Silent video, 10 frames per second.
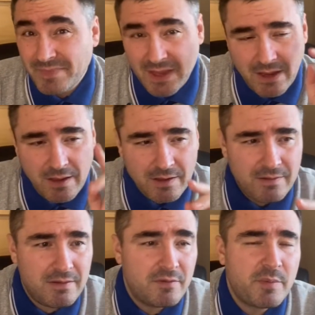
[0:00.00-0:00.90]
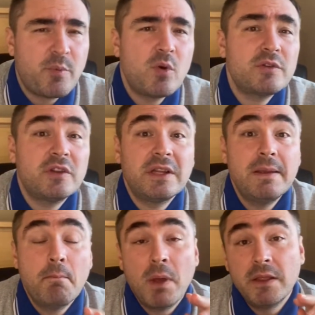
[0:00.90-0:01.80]
uh, reportedly
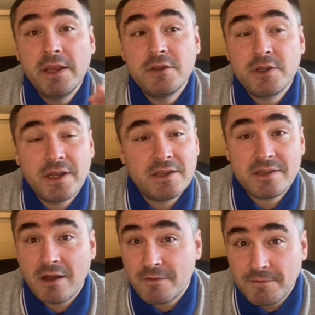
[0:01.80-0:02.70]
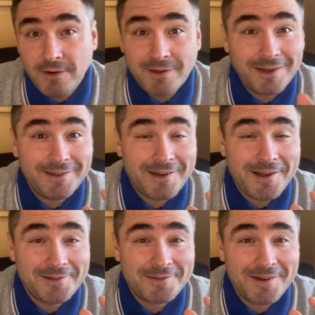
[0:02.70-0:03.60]
malaysians are flooding the
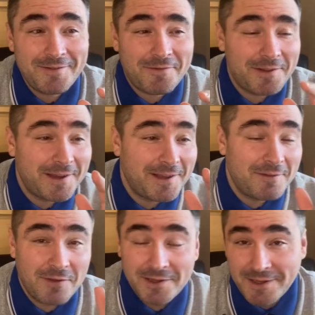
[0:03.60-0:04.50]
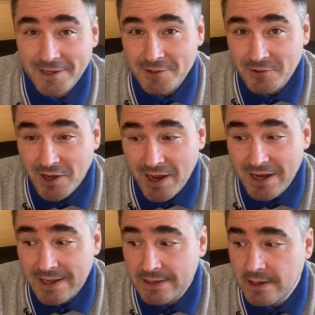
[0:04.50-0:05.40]
country flooding in, flooding into
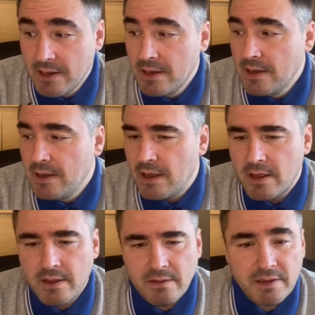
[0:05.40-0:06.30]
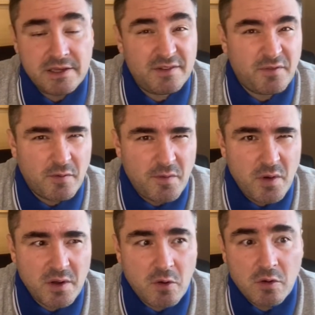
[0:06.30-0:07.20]
thailand uh, is it for
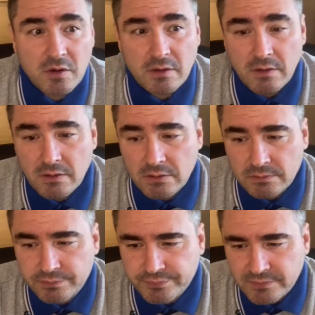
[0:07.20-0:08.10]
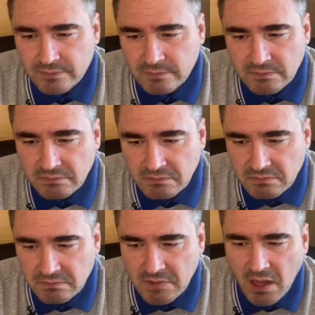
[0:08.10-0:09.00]
work or uh,
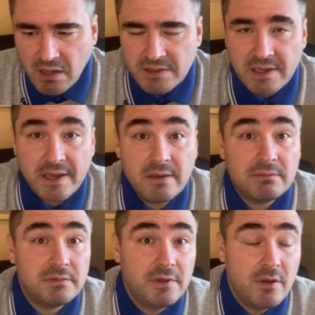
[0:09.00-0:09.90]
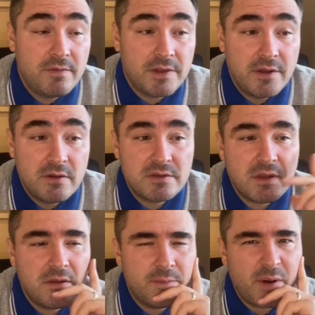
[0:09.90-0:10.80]
holiday no one knows
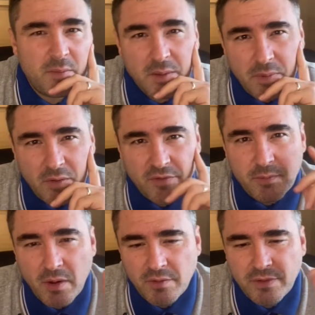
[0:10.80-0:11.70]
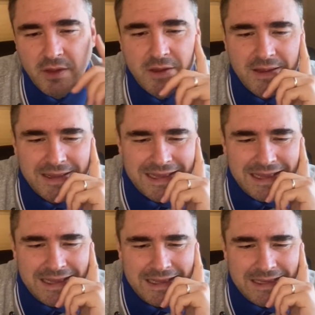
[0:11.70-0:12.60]
uh, probably both both
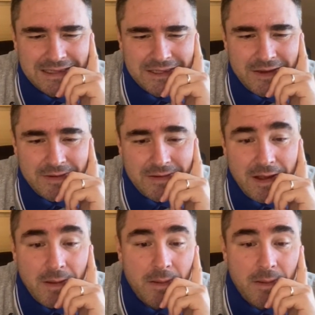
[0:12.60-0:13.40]
uh, so uh,